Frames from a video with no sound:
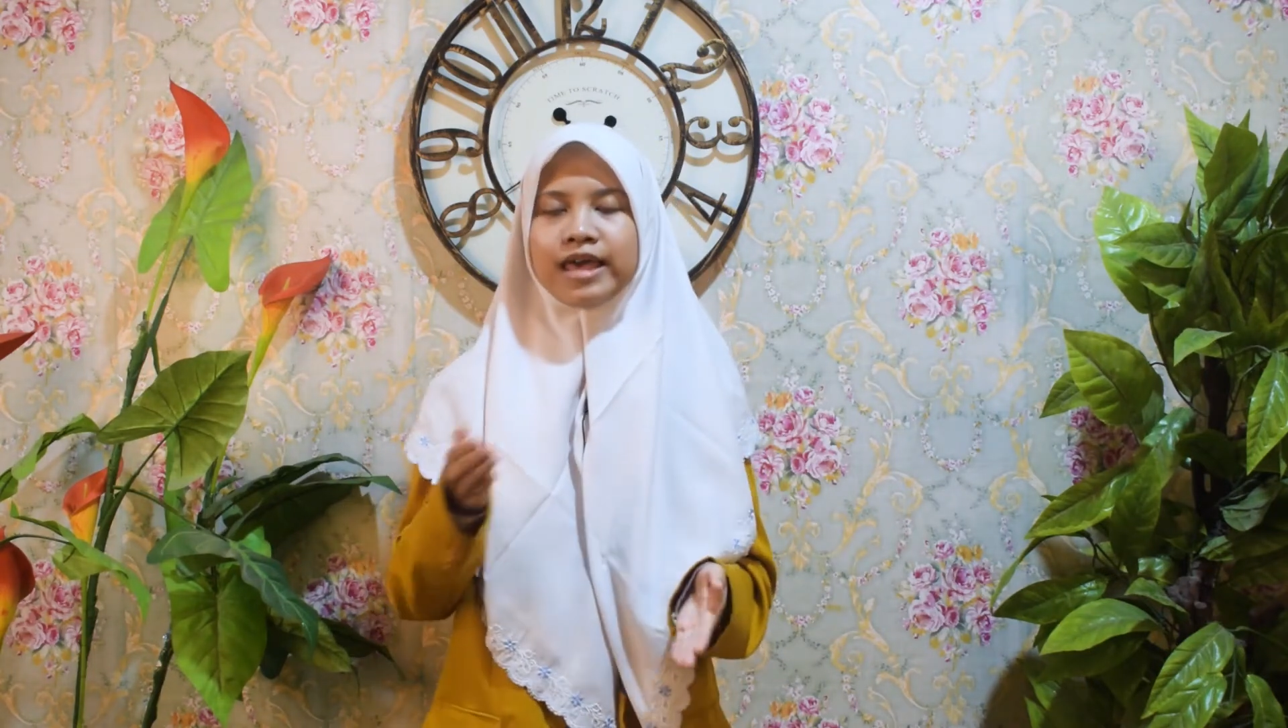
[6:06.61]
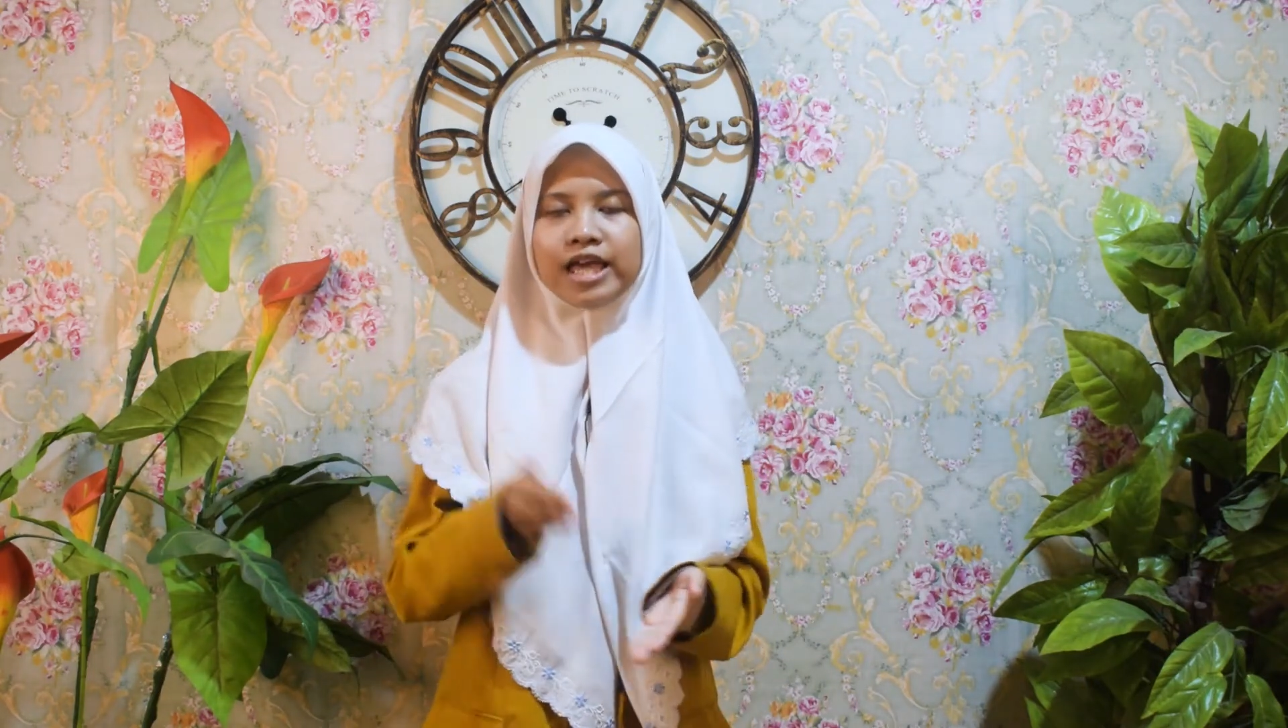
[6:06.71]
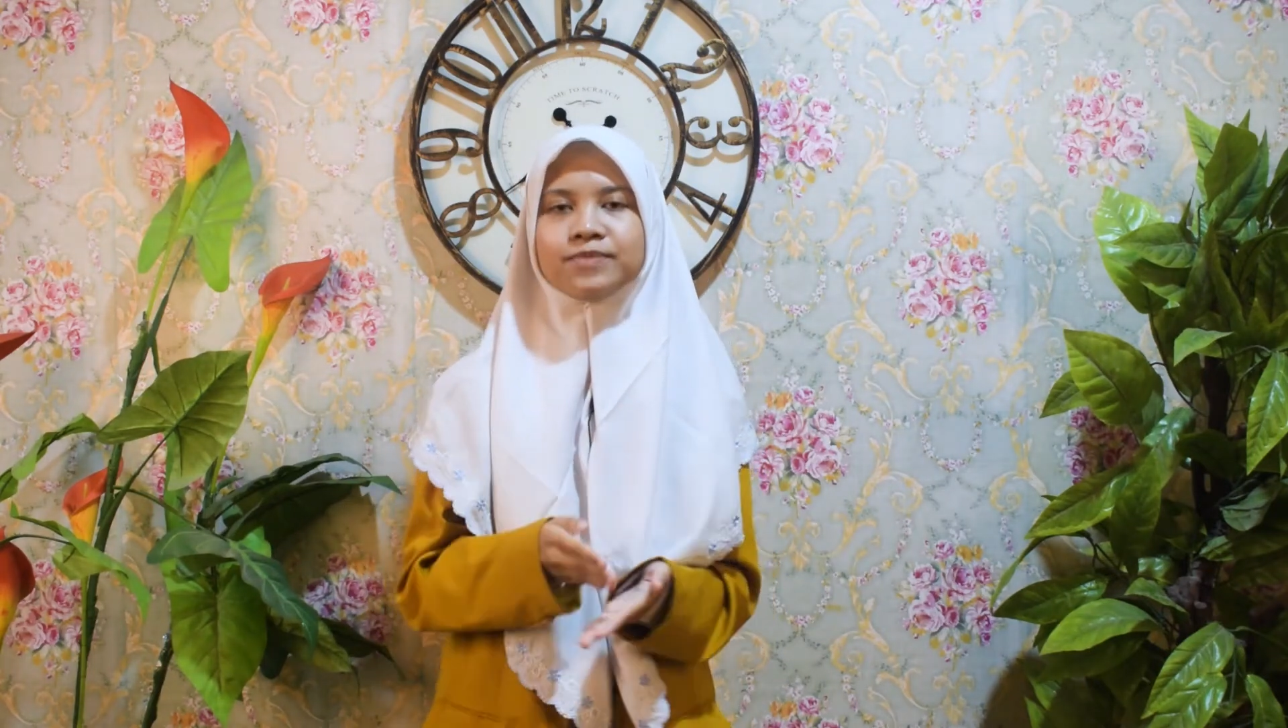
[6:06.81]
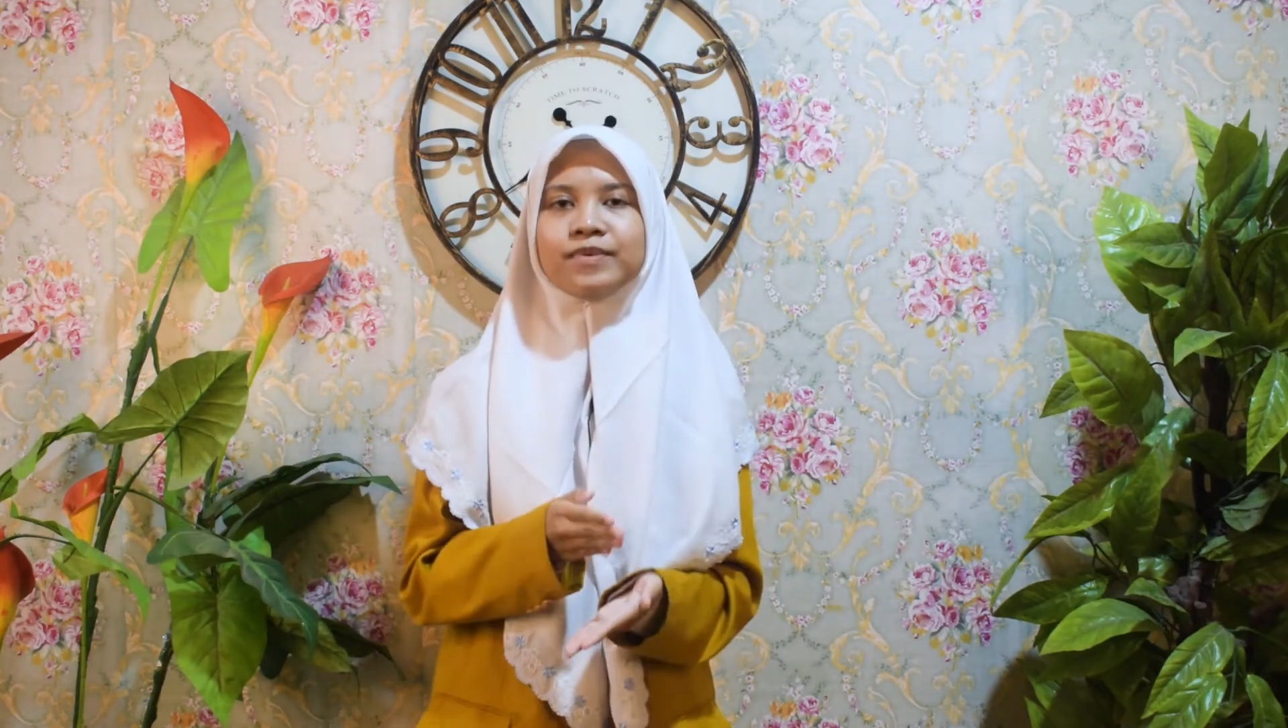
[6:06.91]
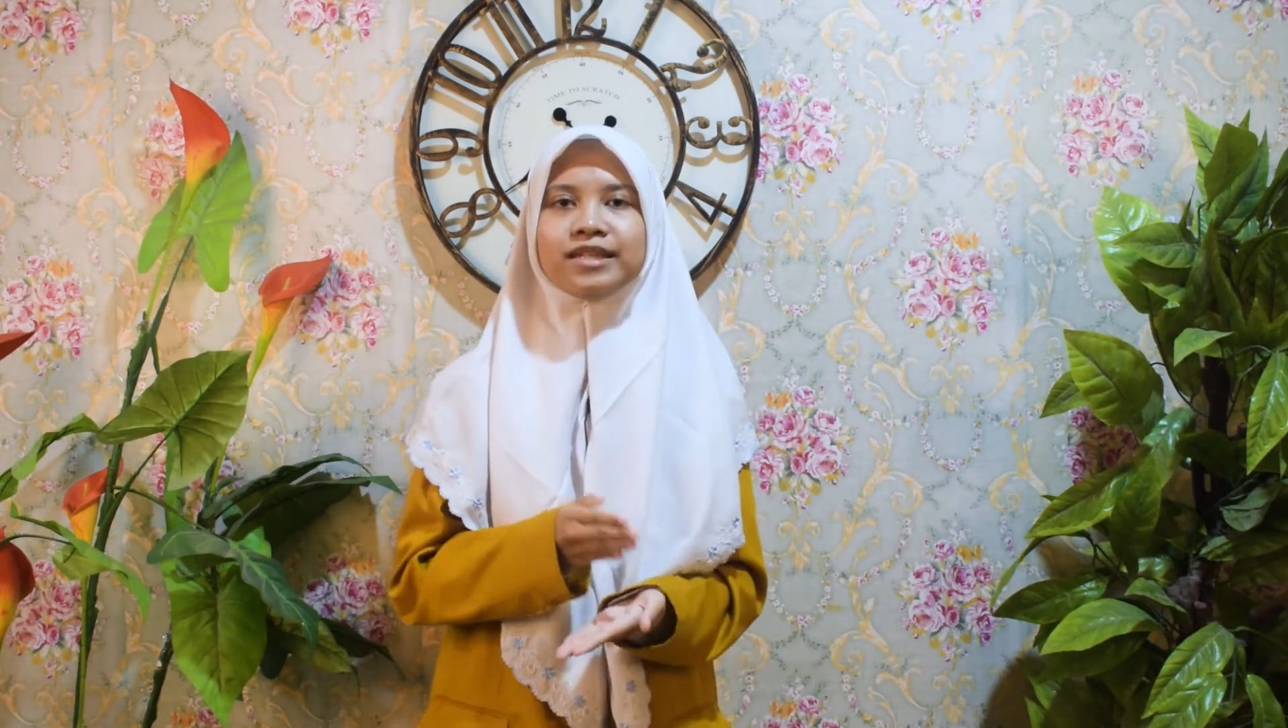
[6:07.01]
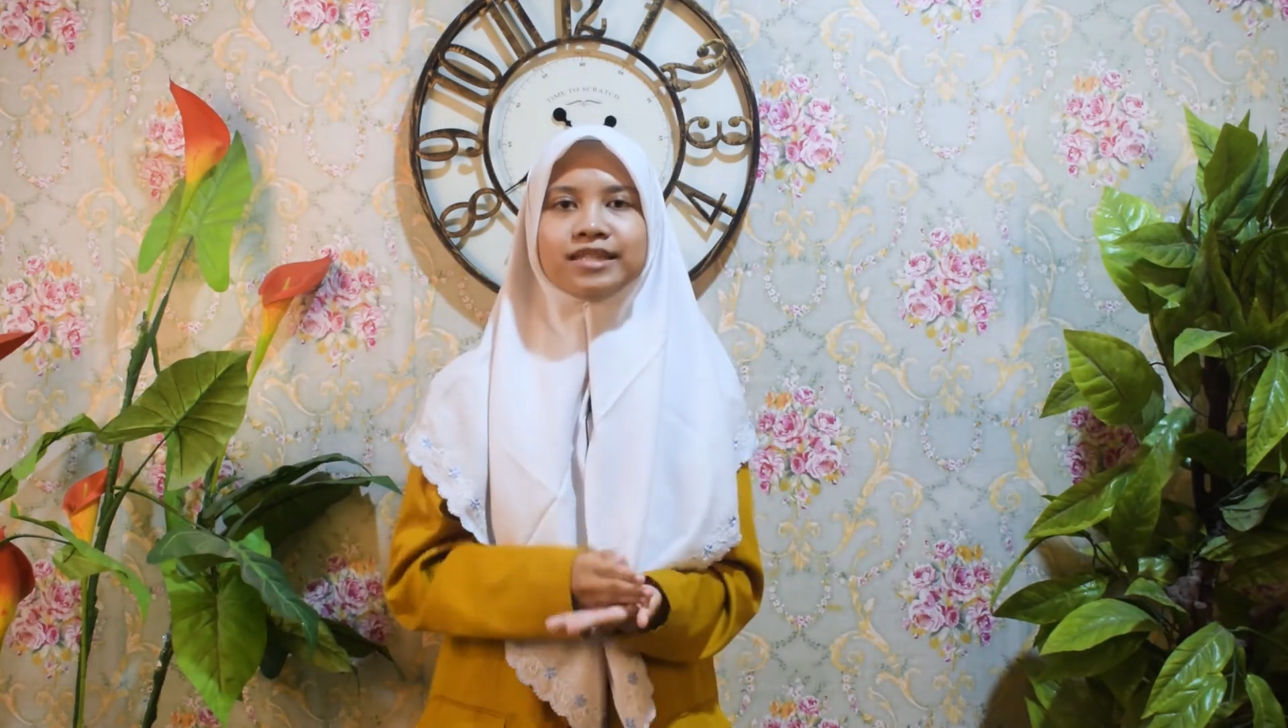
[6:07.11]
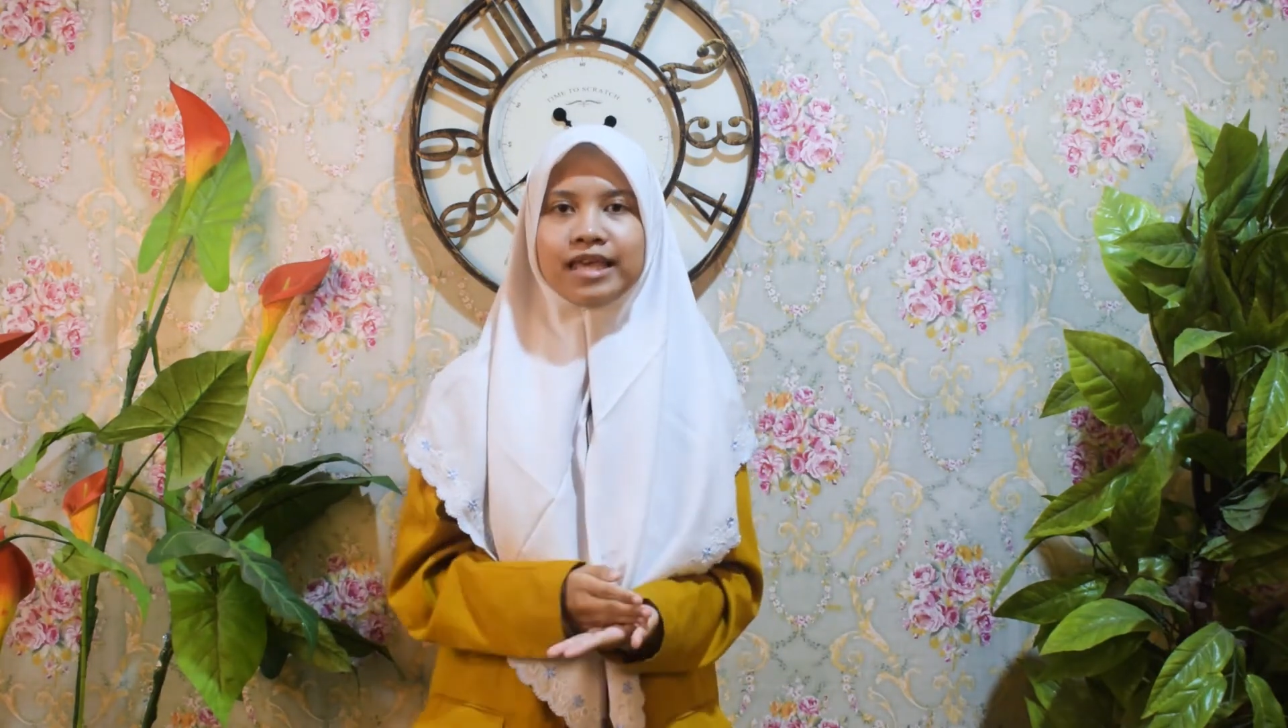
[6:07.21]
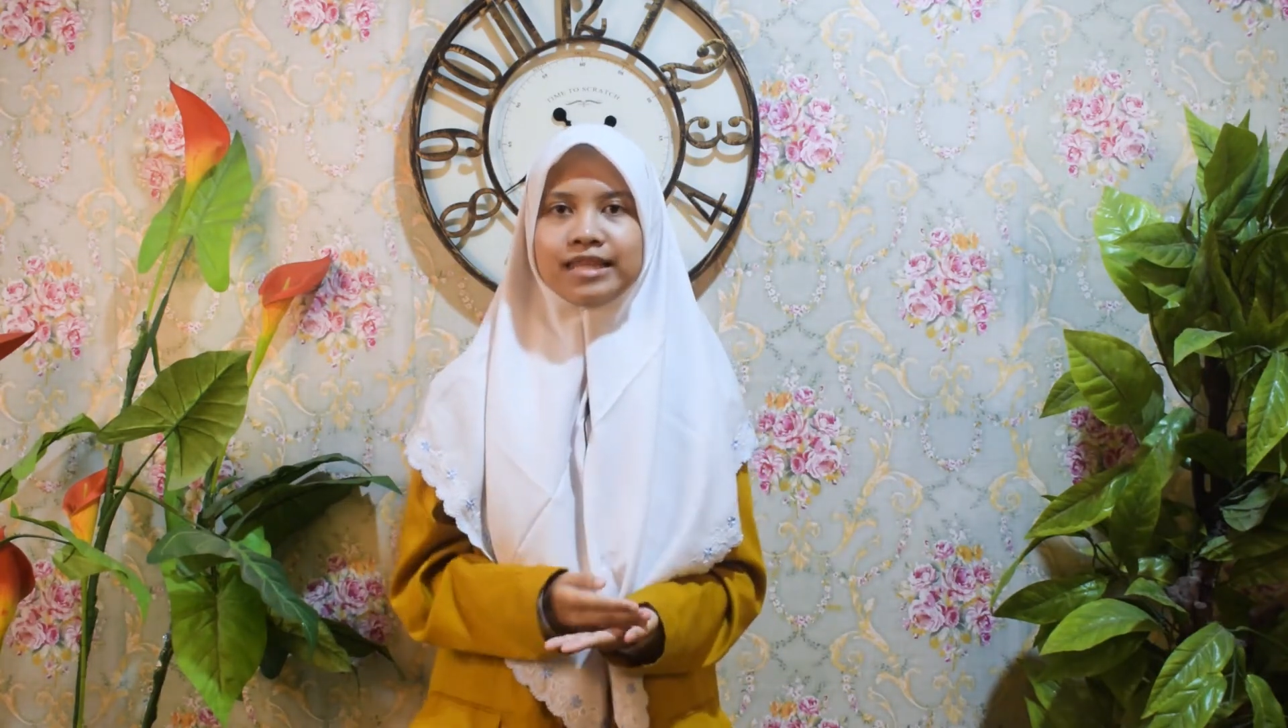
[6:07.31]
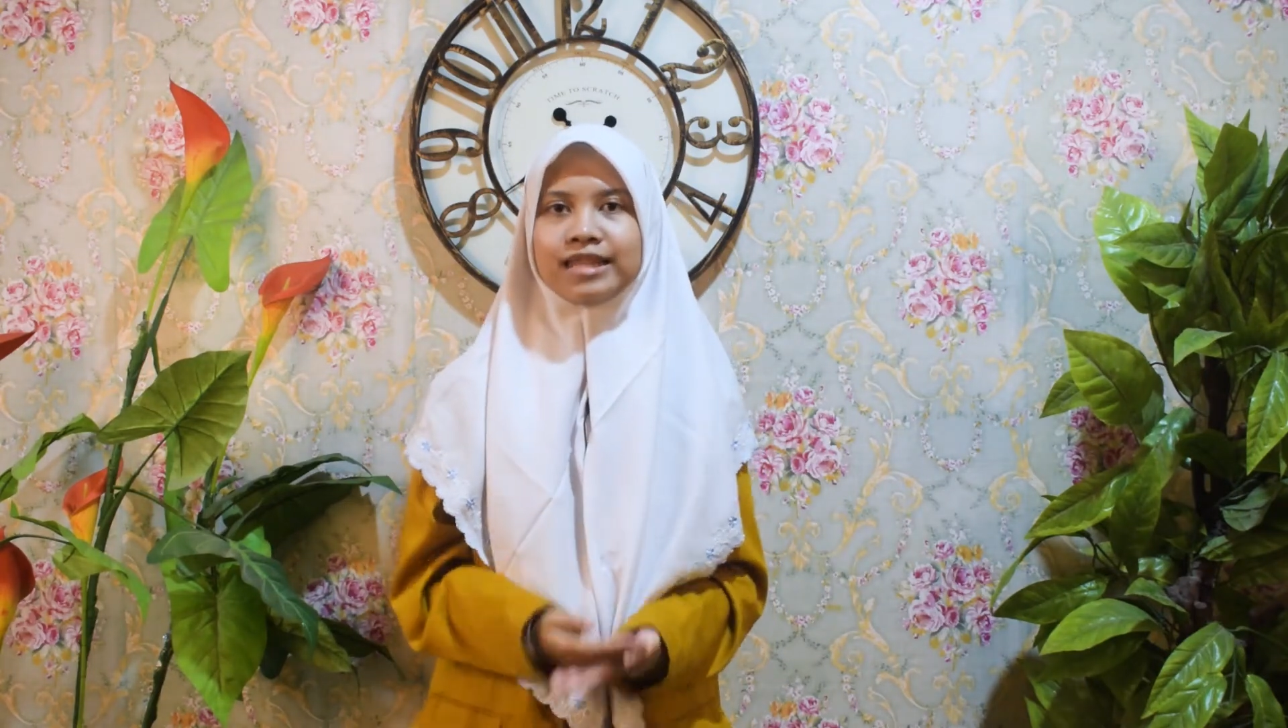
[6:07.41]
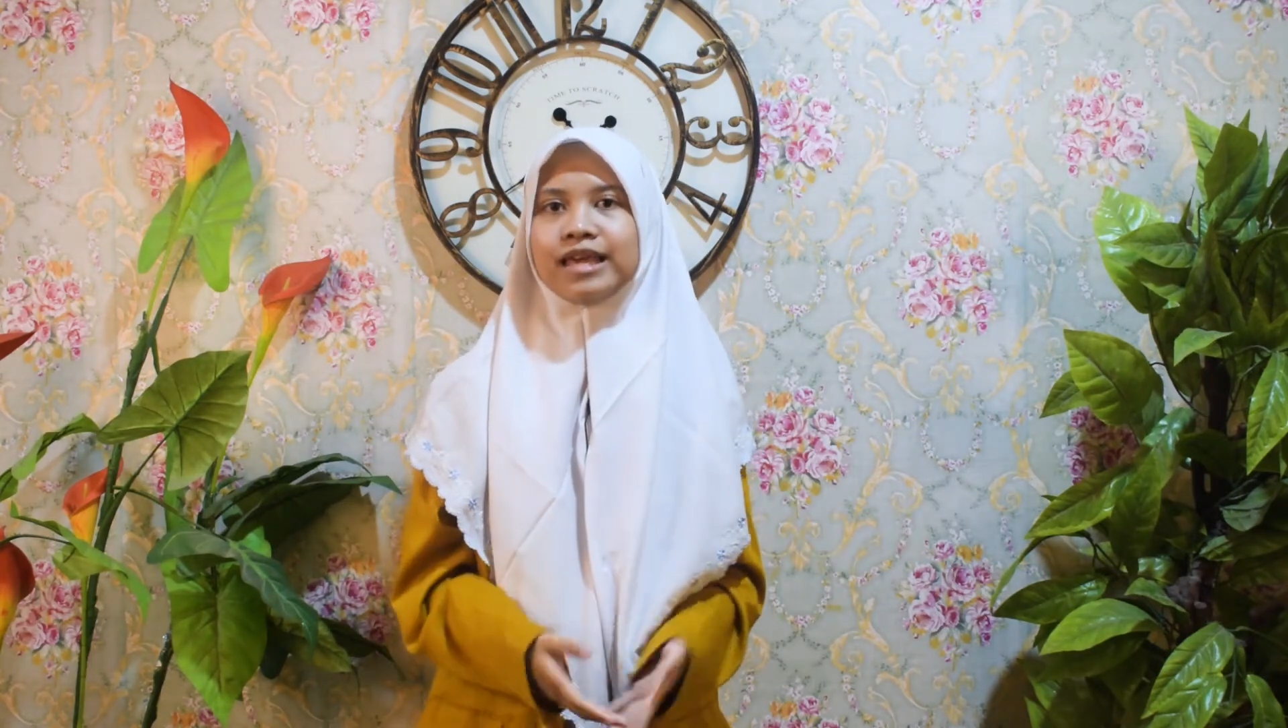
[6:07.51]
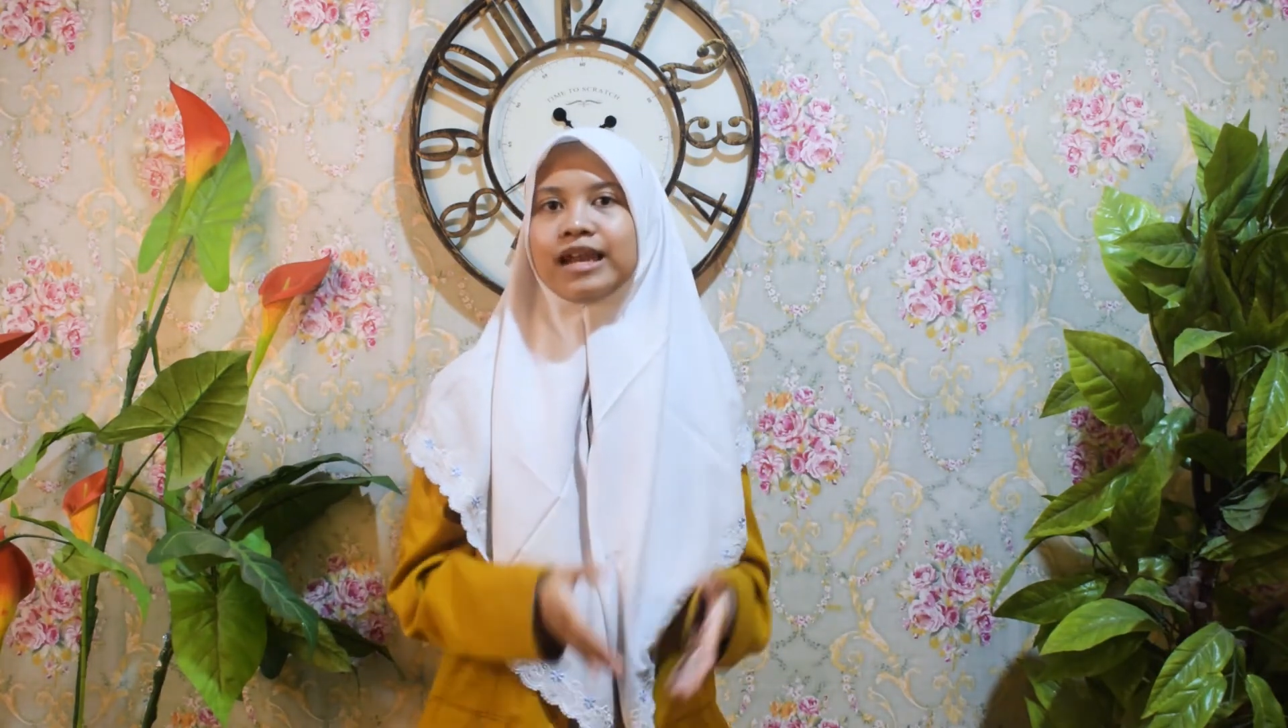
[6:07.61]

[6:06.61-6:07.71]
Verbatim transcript: has been stated